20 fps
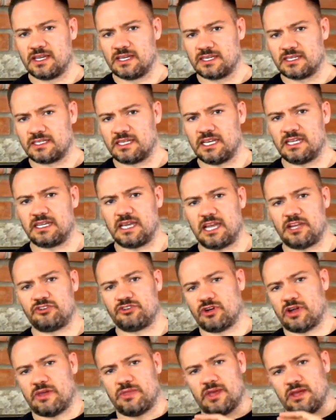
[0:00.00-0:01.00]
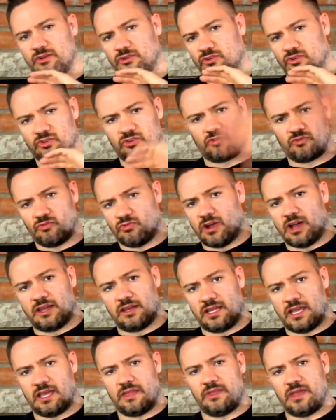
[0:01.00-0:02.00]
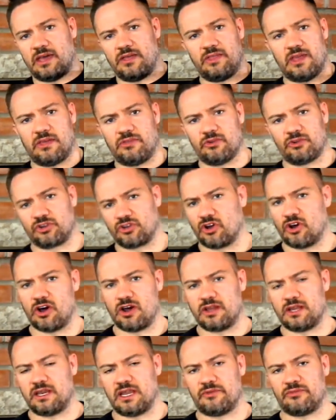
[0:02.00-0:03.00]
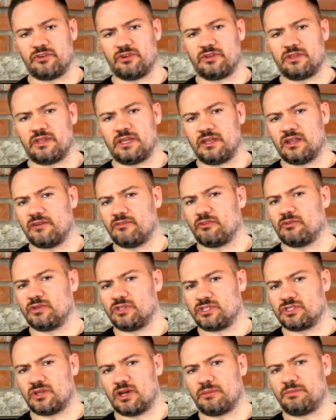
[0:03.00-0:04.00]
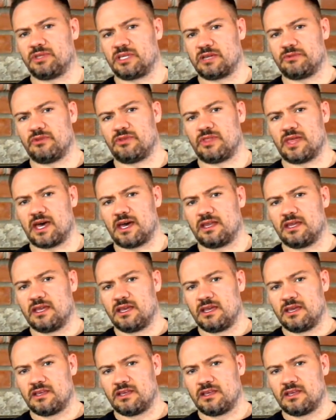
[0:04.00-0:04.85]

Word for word: see danger and then run and, and, and they're gone and never and never really stop to give you that